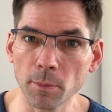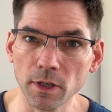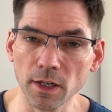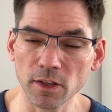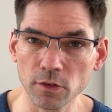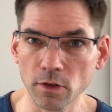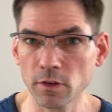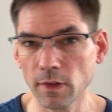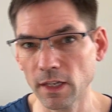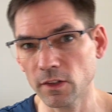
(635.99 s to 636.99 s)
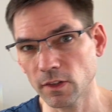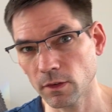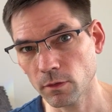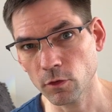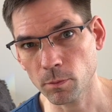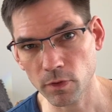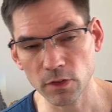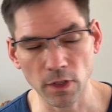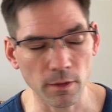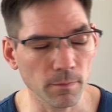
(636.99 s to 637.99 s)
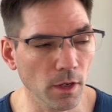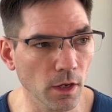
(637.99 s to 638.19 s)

the next turn to then send them to prison.